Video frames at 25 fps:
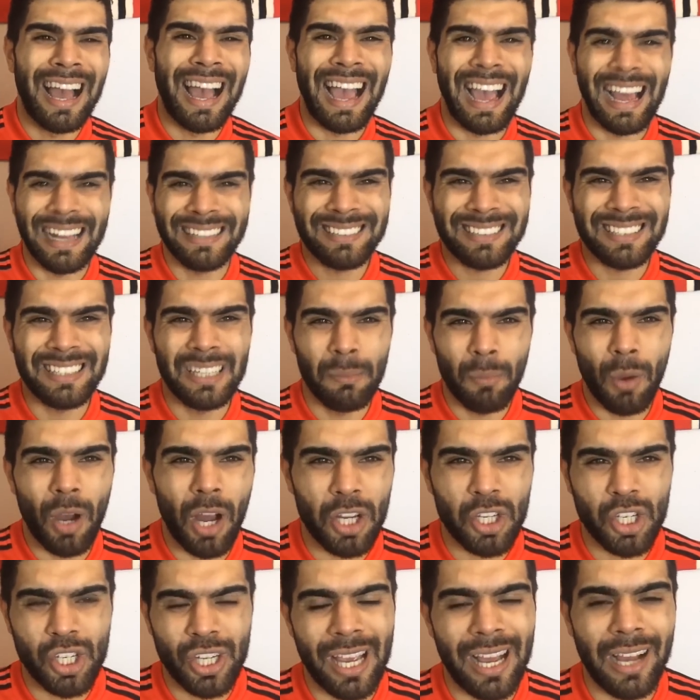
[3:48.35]
Anthony
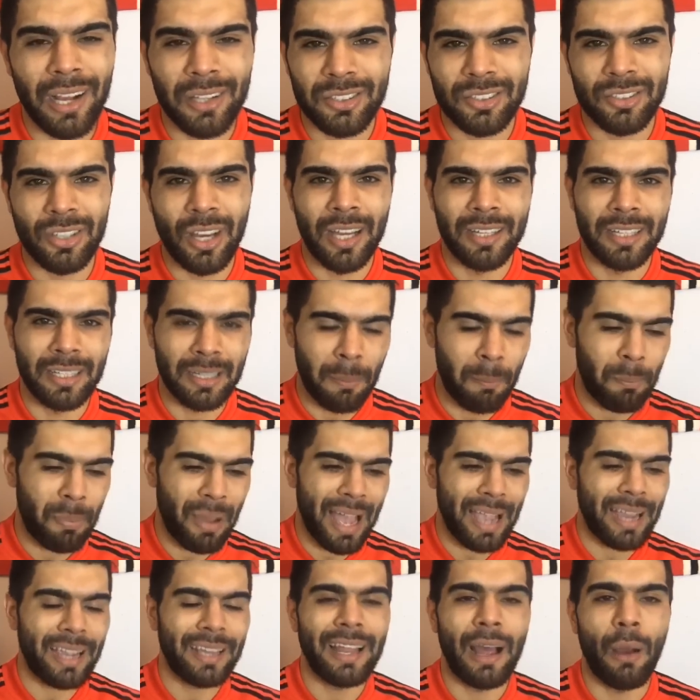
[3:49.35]
Martial signed at the
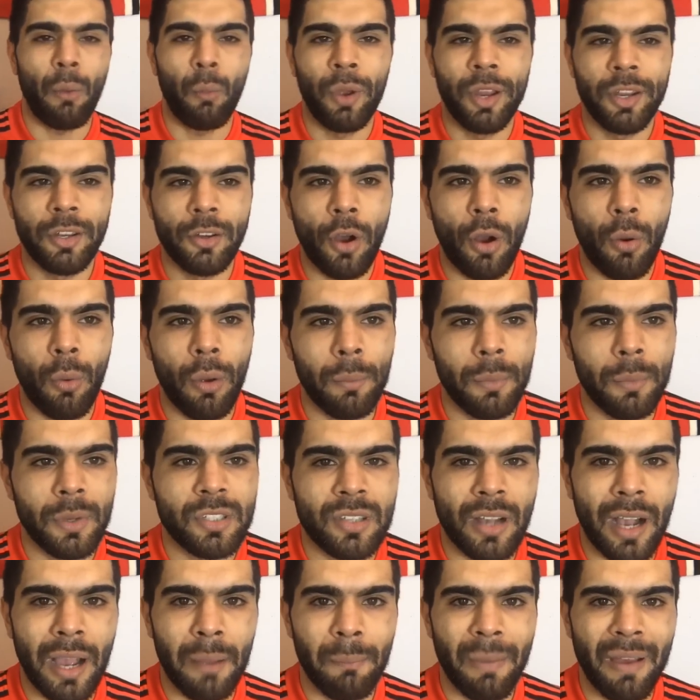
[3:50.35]
back of that window when we
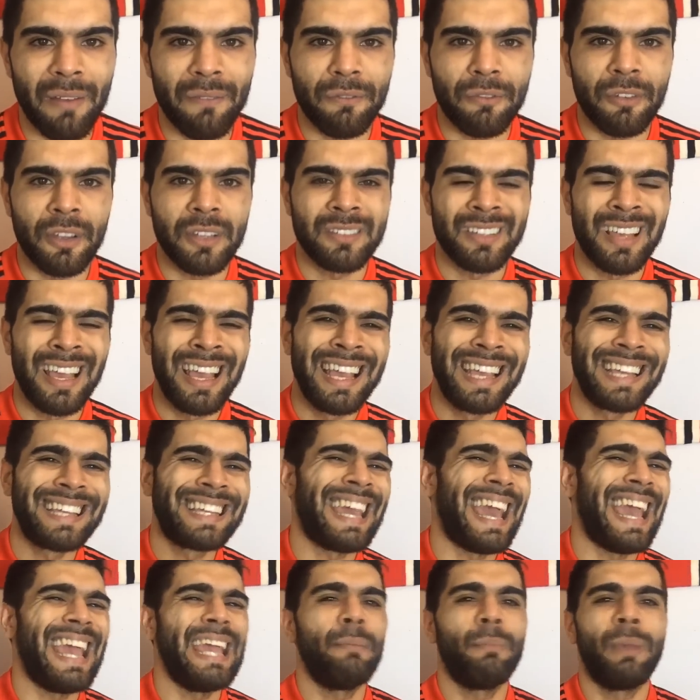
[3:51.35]
signed Memphis,
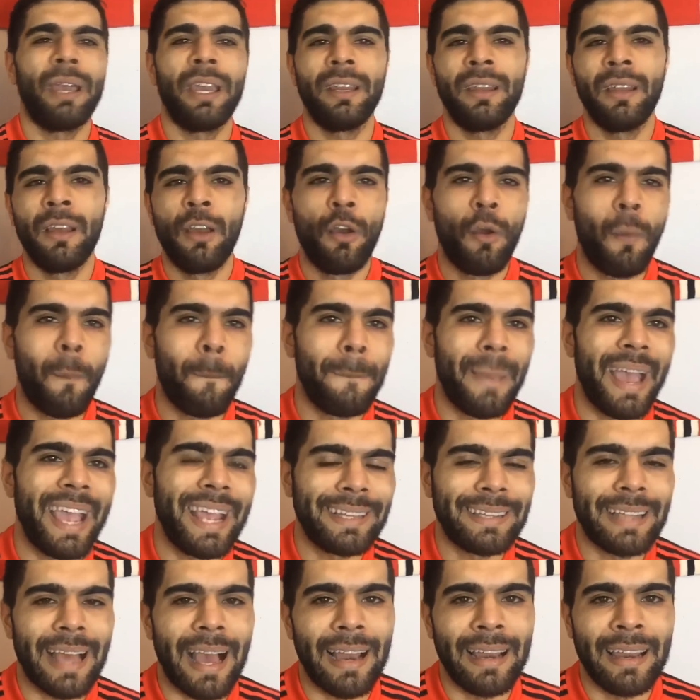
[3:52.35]
came in,
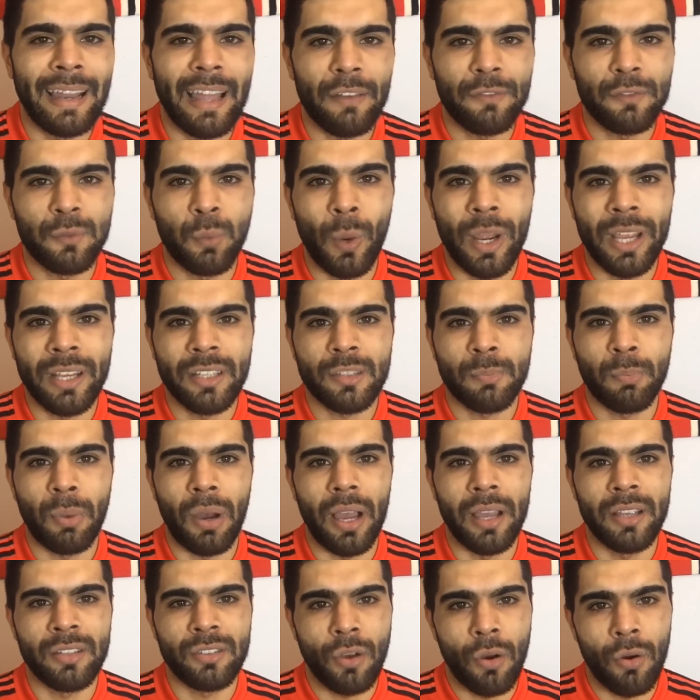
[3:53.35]
made that left wing
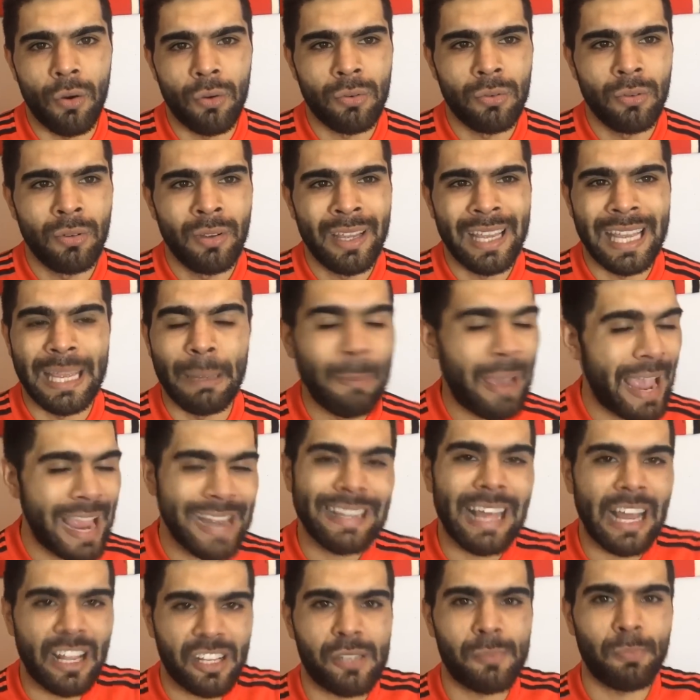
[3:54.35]
spot his own. He made
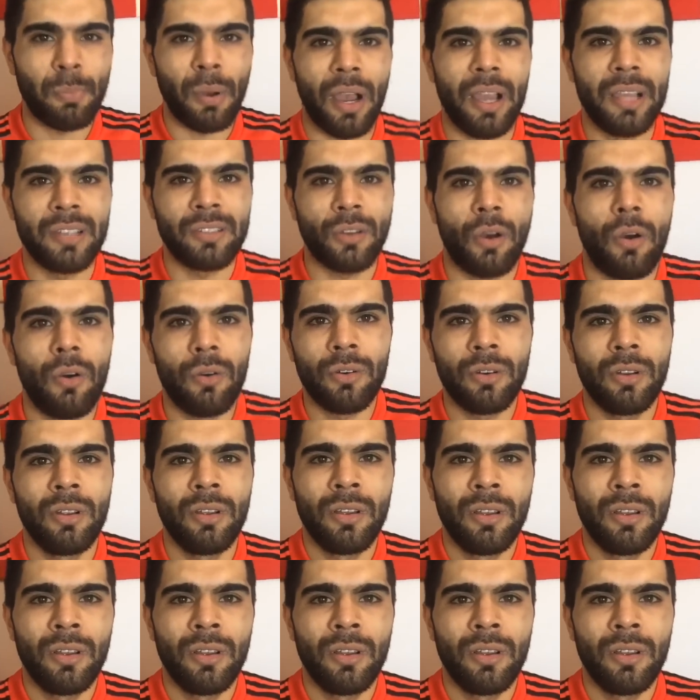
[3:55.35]
that spot his own.